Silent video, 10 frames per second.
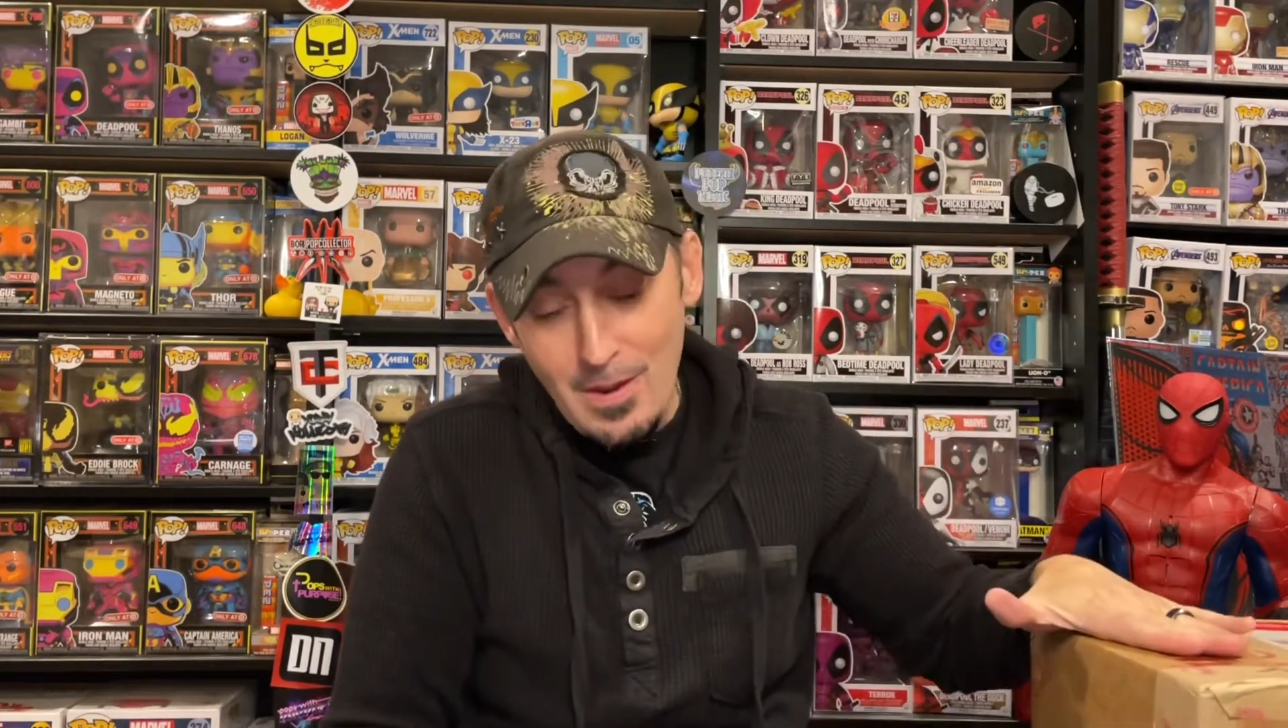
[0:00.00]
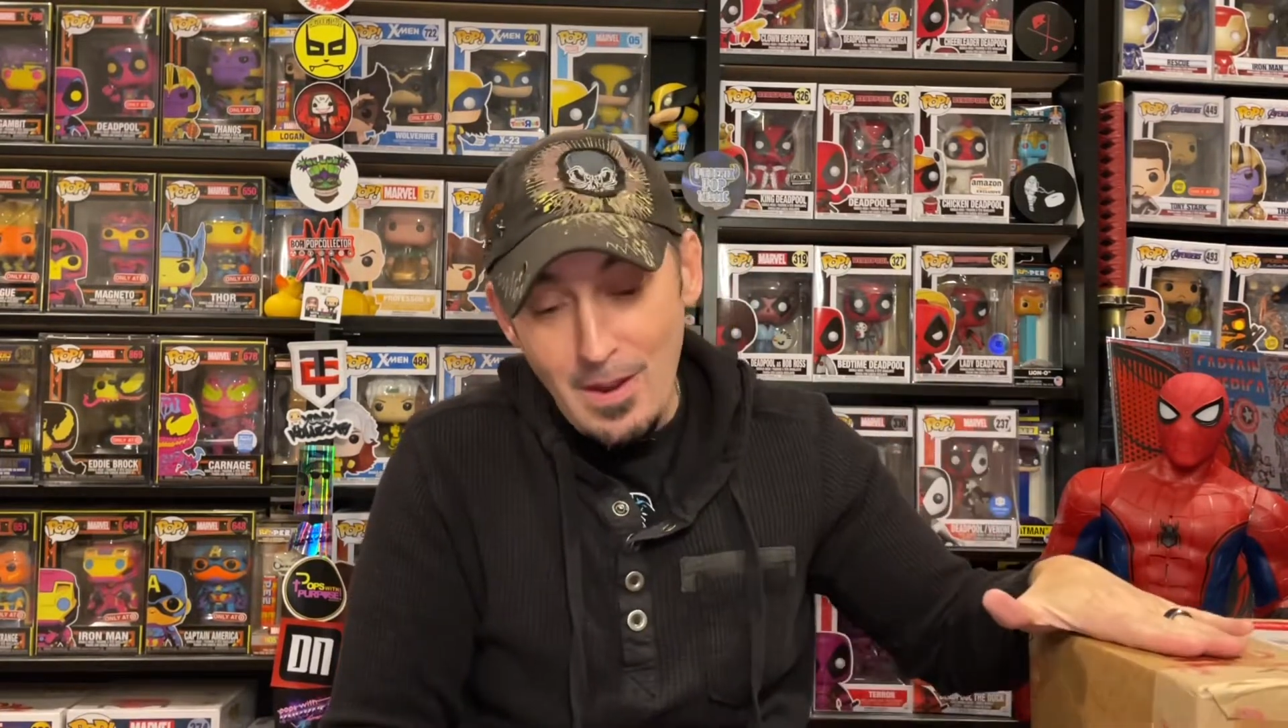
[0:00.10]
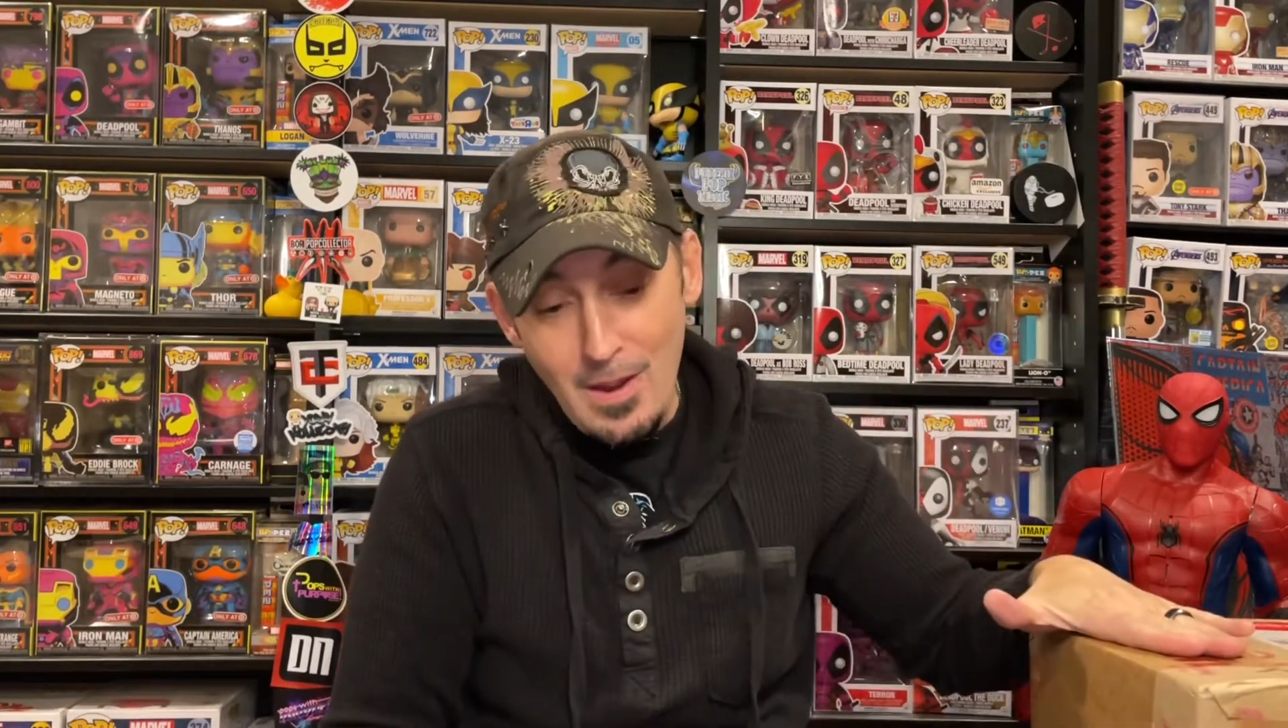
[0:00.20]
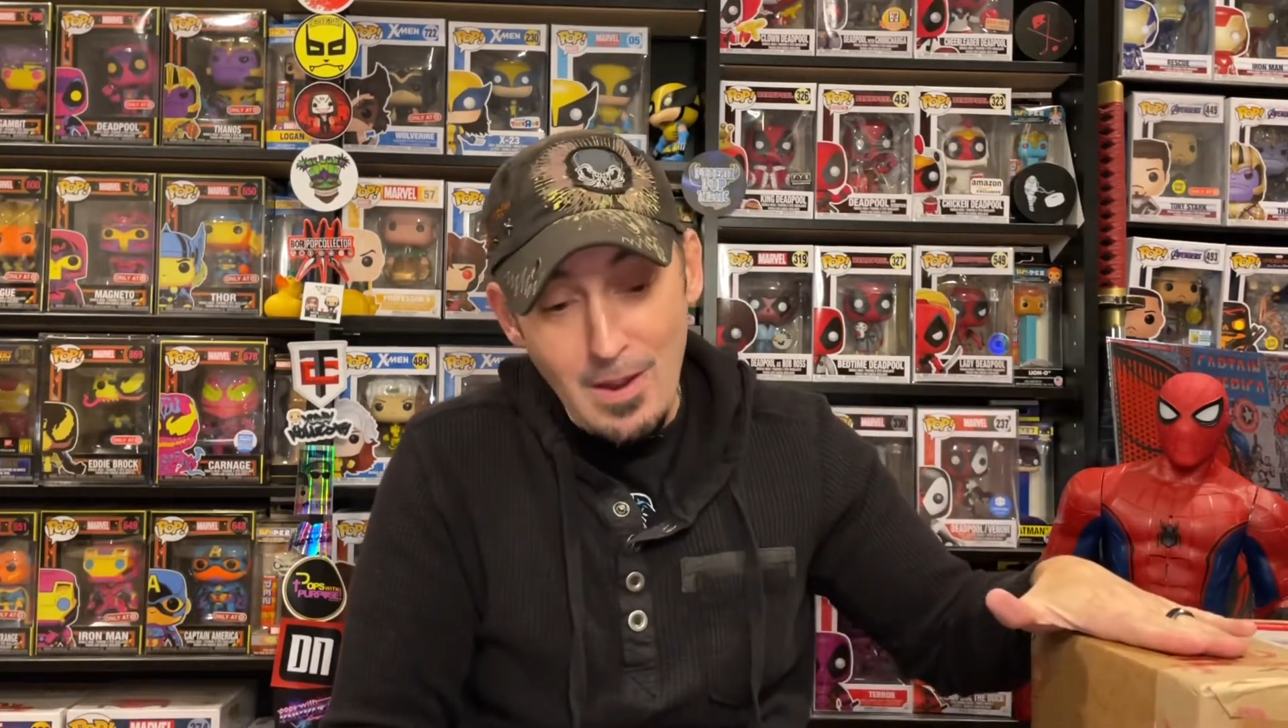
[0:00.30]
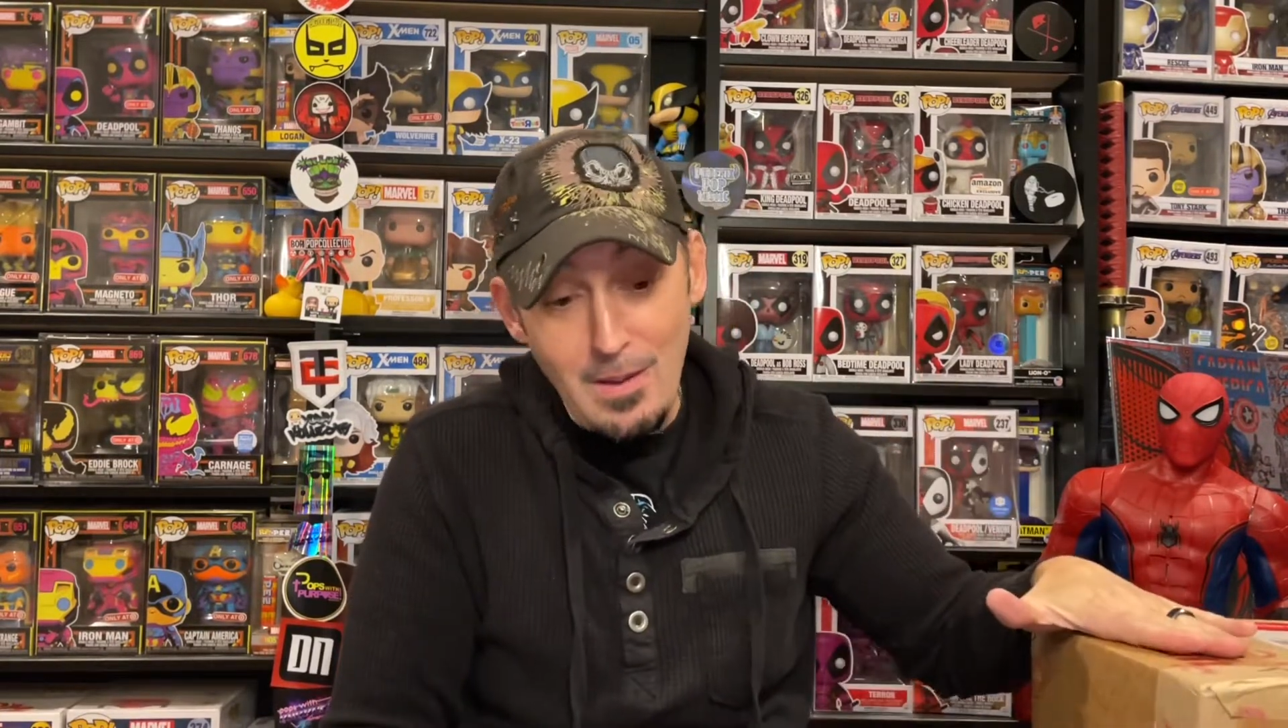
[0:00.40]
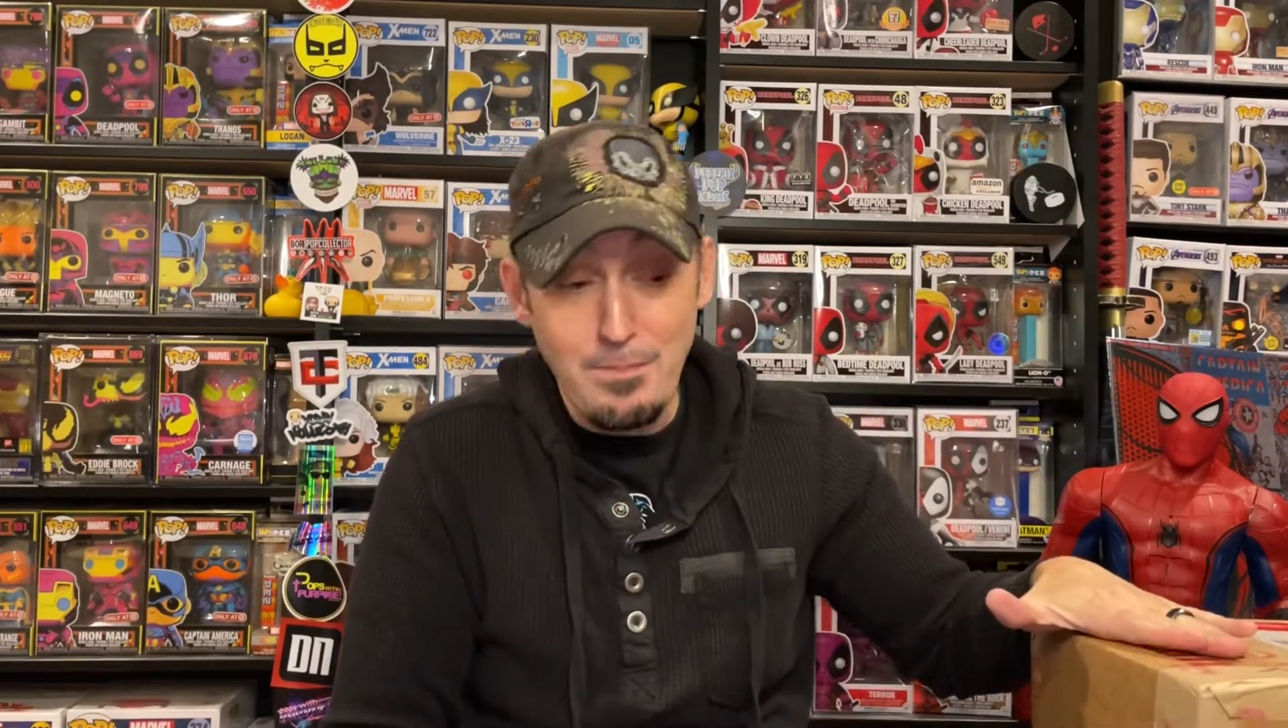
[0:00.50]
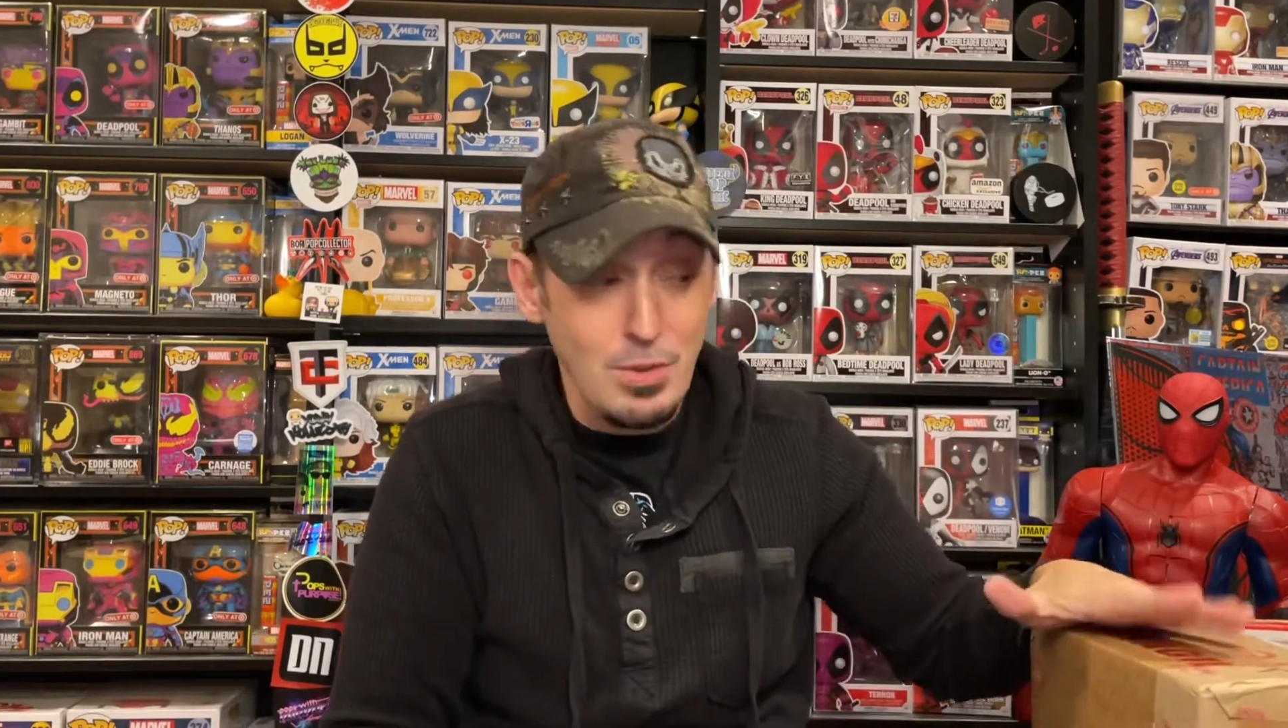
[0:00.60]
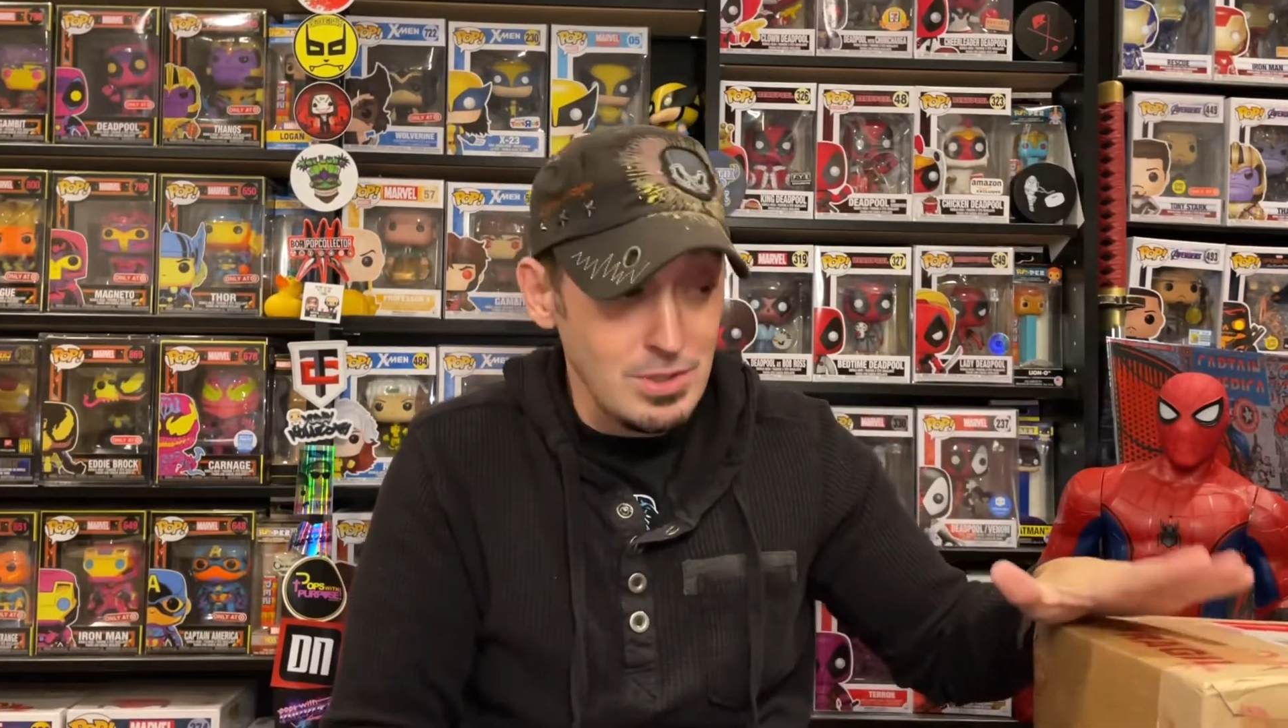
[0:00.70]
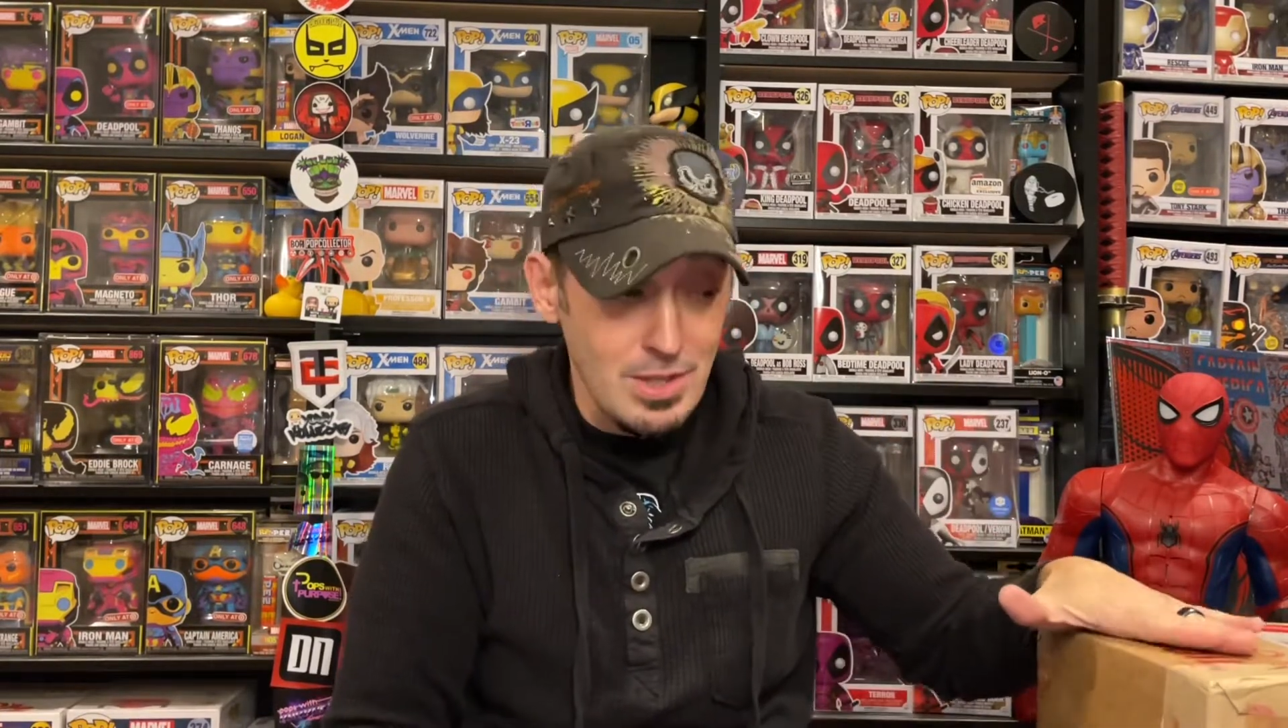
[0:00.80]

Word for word: Uh, most of